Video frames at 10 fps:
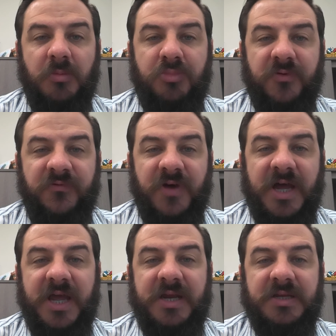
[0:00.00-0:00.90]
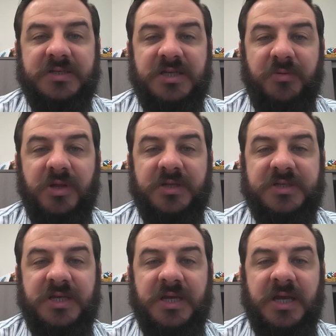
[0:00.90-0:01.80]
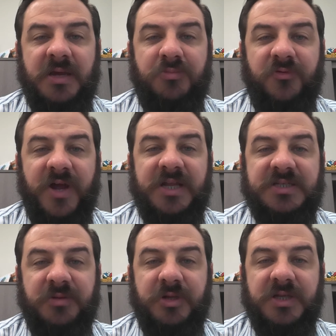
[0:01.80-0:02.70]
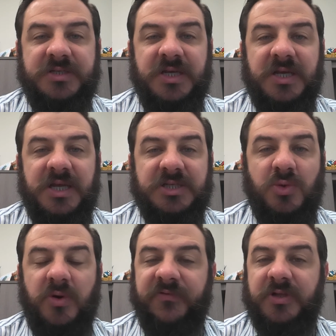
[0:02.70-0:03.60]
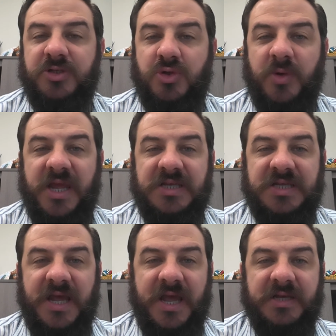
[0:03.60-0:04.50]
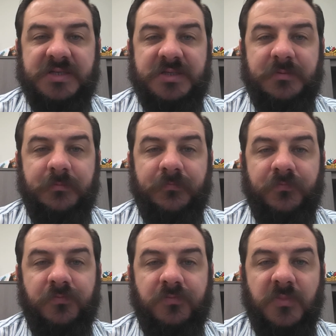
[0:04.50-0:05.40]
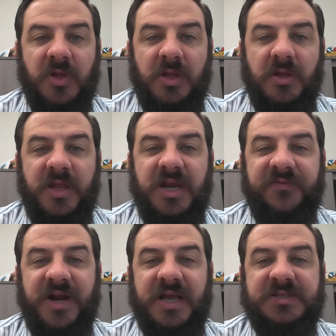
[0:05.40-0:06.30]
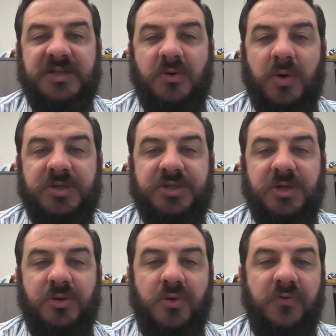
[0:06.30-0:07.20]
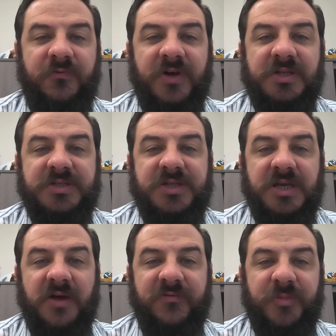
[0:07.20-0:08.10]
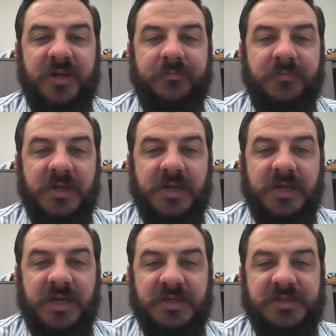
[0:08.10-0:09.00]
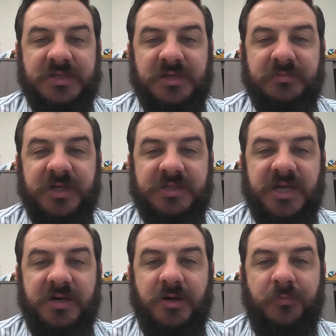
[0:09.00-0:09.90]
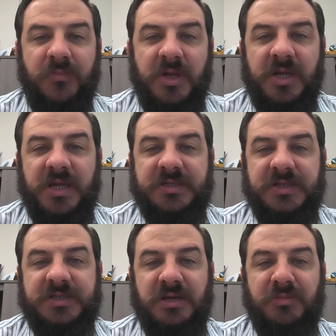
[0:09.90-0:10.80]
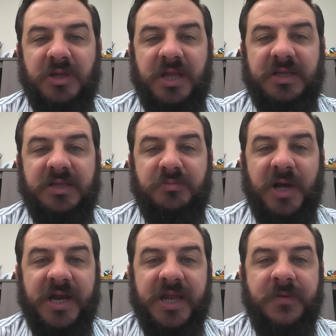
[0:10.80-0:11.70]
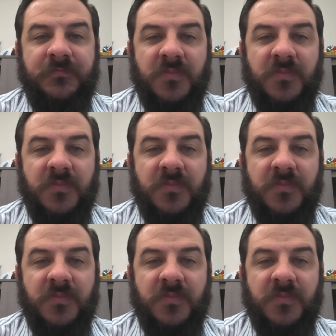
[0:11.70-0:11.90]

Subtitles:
provide stimulus. Providing stimulus is equivalent to a tax. They never ask the question, who funds the government? Is it some dictator? Is it some elected body?